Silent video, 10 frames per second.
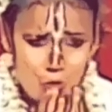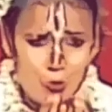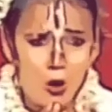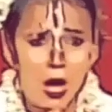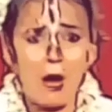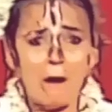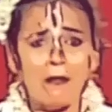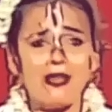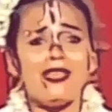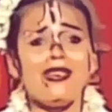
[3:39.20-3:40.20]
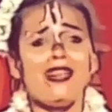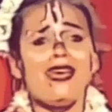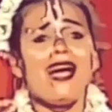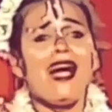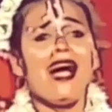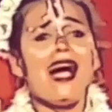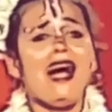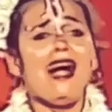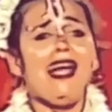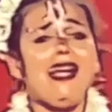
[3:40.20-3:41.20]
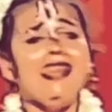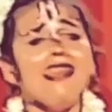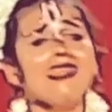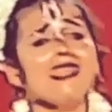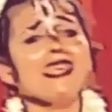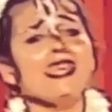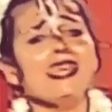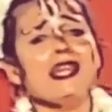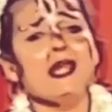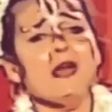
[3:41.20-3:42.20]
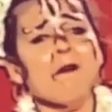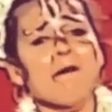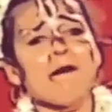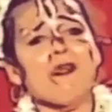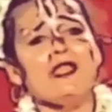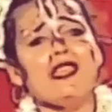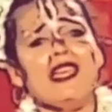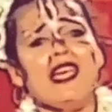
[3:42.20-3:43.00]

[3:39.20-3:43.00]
I will go. This is my last time. I will pray to the Lord and finish and come